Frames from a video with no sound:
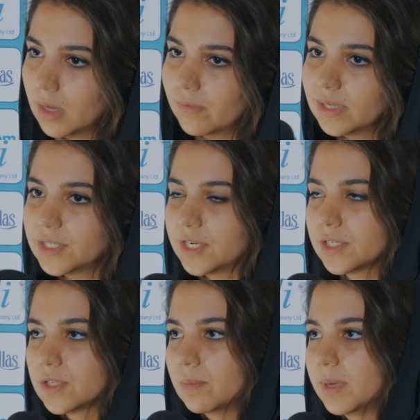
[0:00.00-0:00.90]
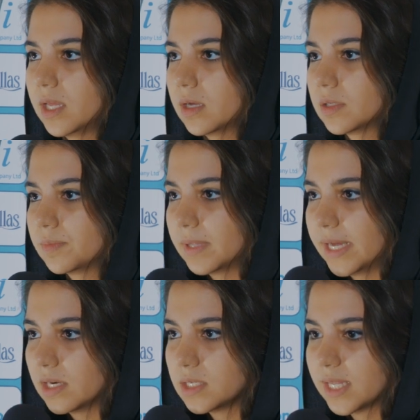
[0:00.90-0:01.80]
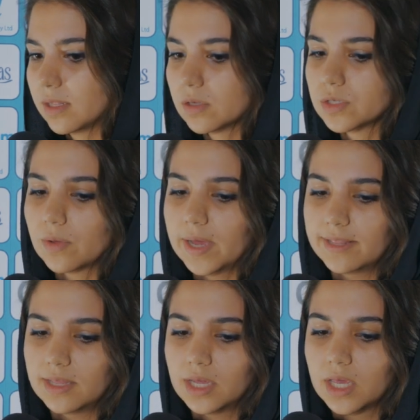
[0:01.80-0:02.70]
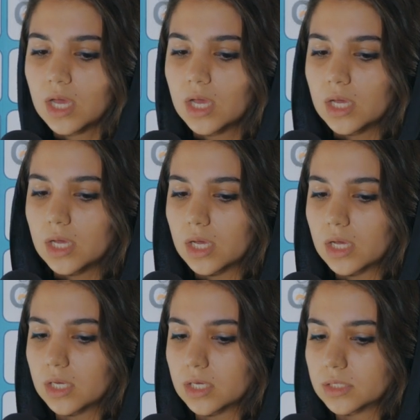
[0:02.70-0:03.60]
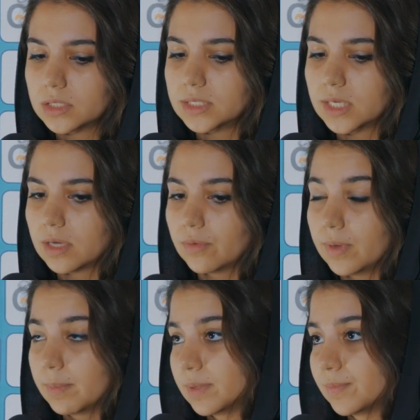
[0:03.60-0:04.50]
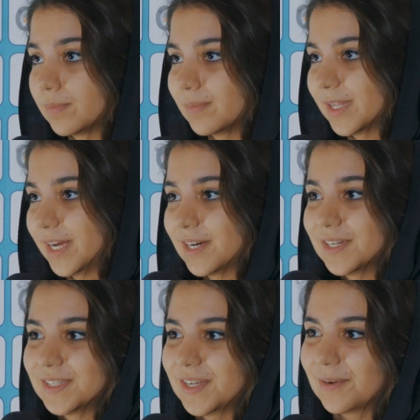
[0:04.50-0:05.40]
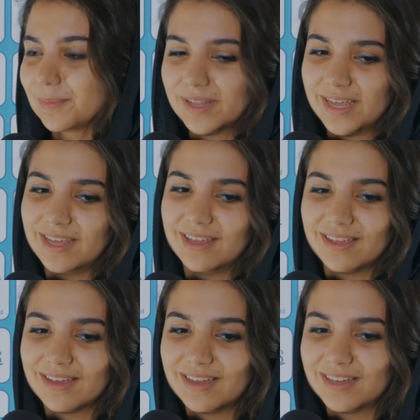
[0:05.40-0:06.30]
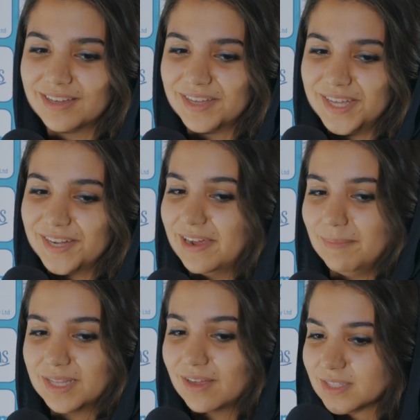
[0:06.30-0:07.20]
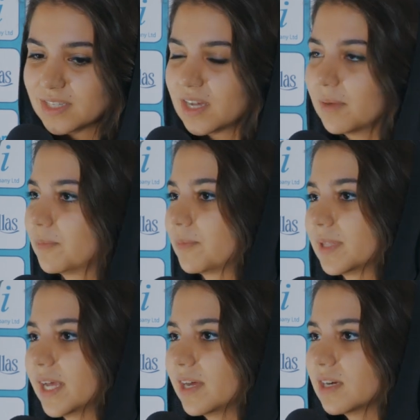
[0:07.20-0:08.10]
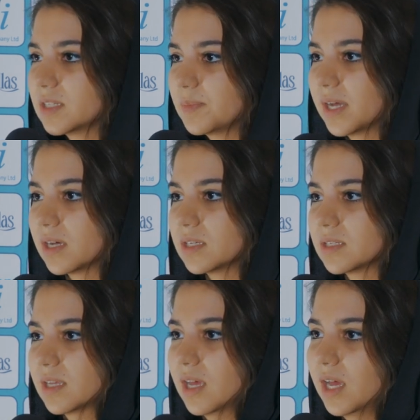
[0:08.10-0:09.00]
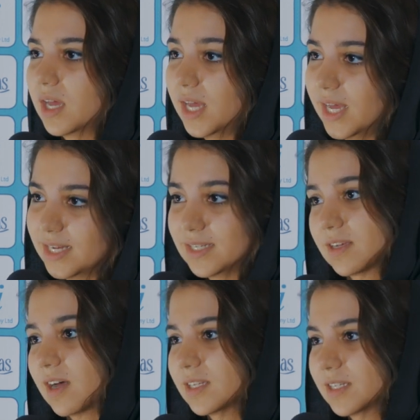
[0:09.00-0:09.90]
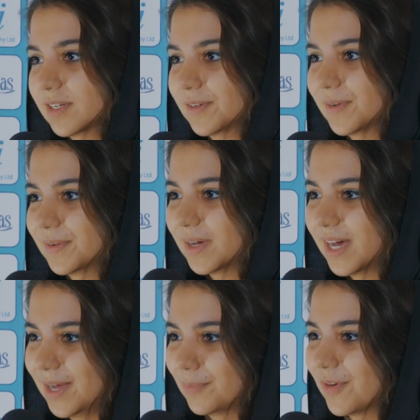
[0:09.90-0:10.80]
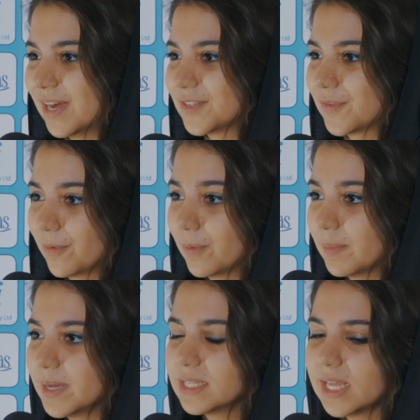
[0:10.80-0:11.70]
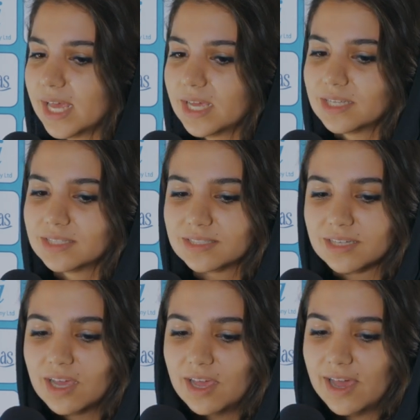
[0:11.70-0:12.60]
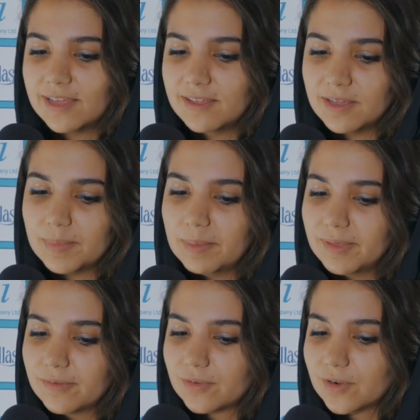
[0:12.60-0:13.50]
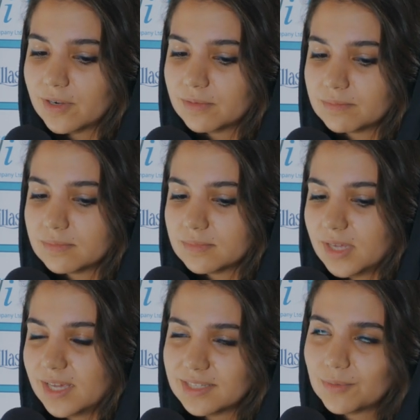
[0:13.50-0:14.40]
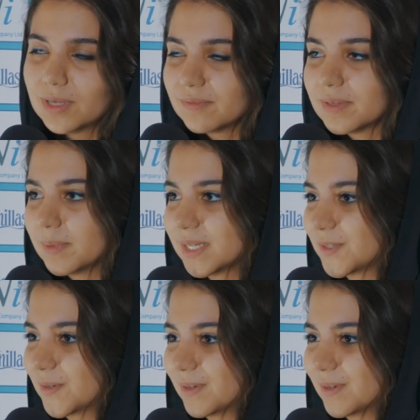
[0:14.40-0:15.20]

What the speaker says: Well, there are so many good players, and also I think the women players are playing here, I mean all the top players, because it has got a high price for women, and I think maybe for it's one of the best